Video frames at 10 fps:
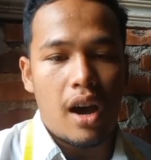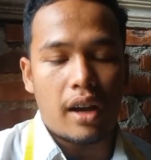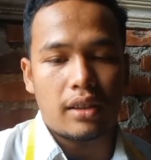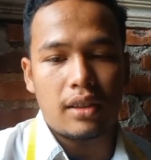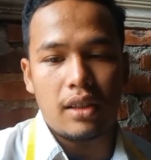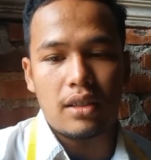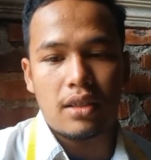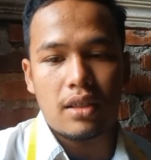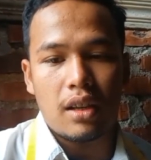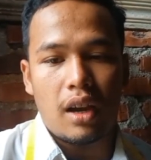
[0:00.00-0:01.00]
Artists
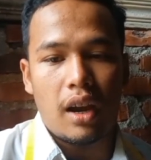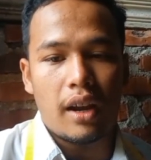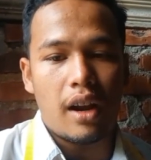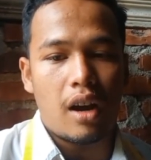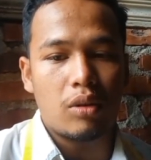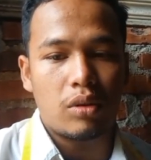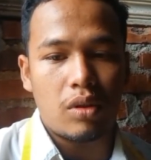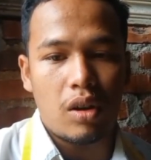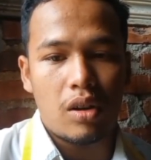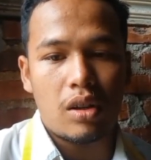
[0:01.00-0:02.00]
and
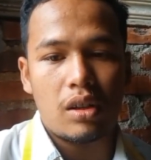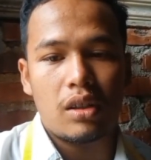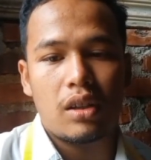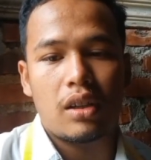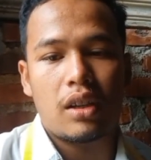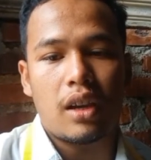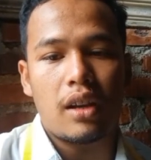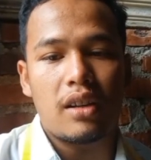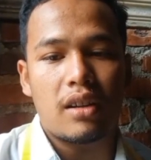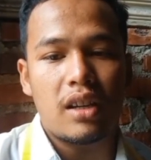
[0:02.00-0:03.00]
author
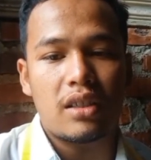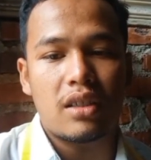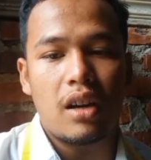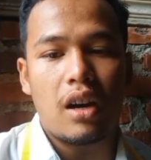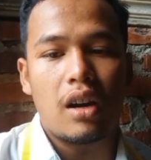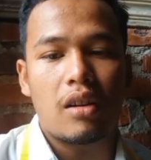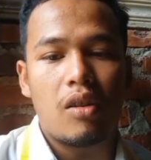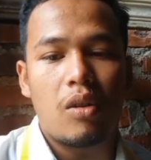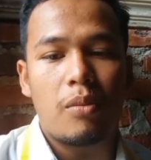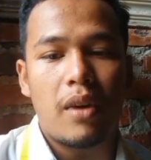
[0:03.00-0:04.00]
can reach a
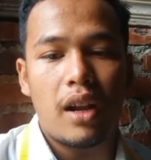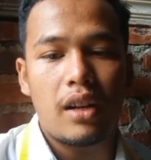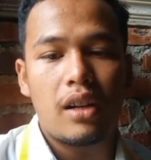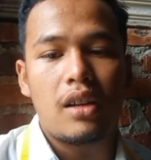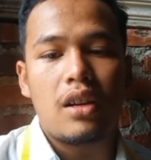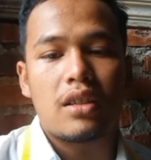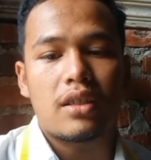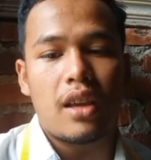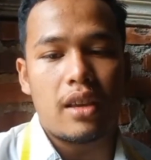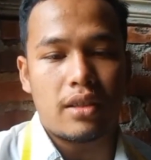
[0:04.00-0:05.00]
global
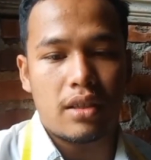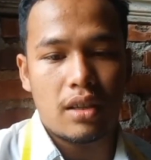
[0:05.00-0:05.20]
stage.